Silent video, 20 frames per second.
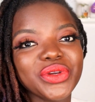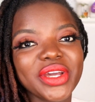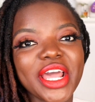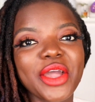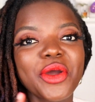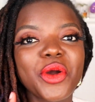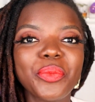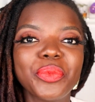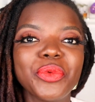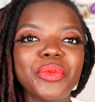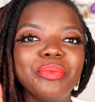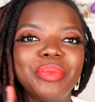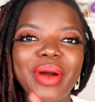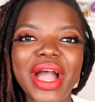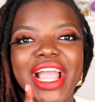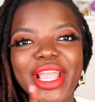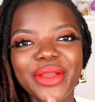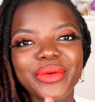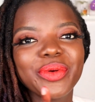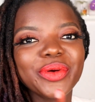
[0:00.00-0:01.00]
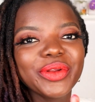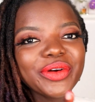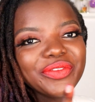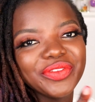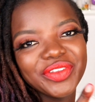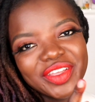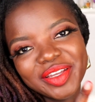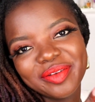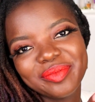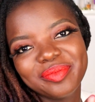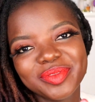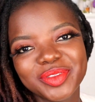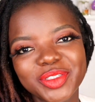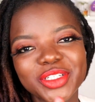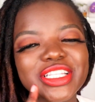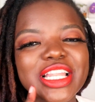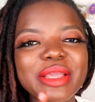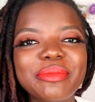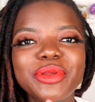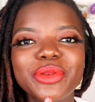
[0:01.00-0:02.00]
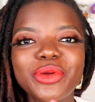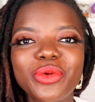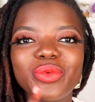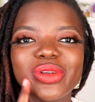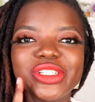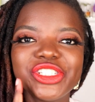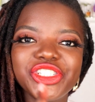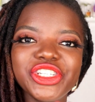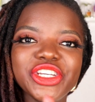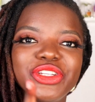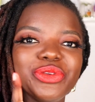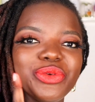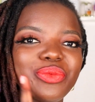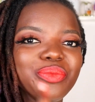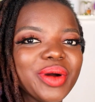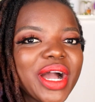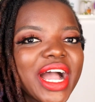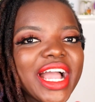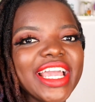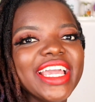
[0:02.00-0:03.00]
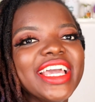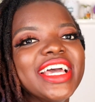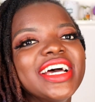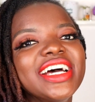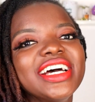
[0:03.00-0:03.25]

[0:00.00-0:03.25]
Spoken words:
and I hope you buy one of them. Just let me know which shade you buy.